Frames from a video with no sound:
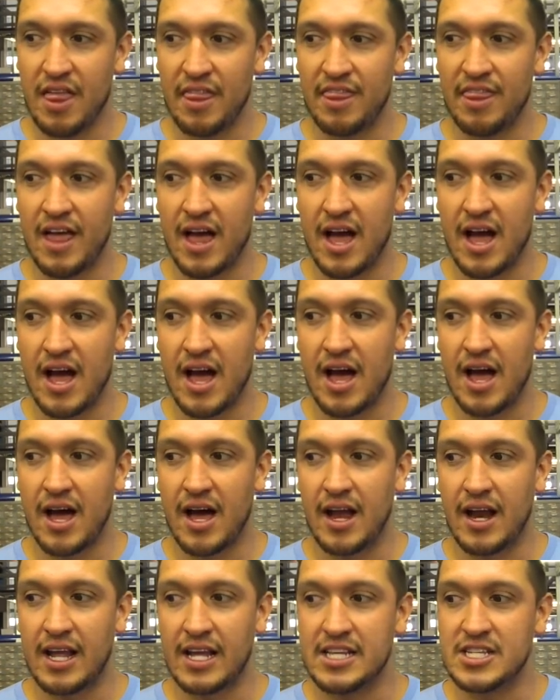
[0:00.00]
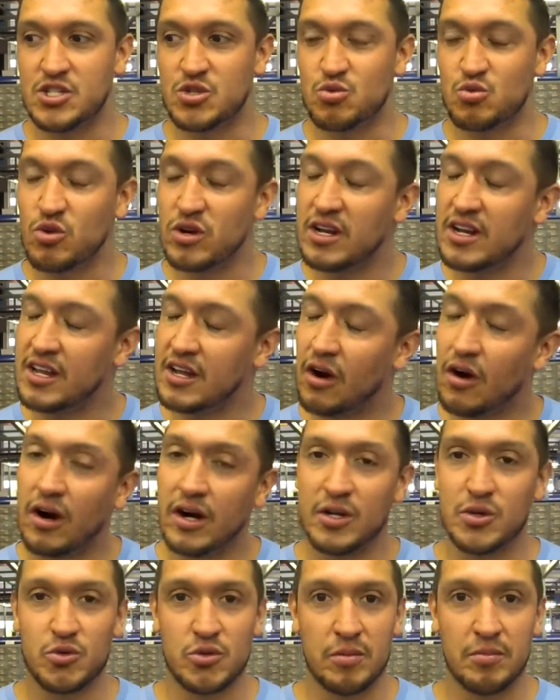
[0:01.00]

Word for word: that is really hard to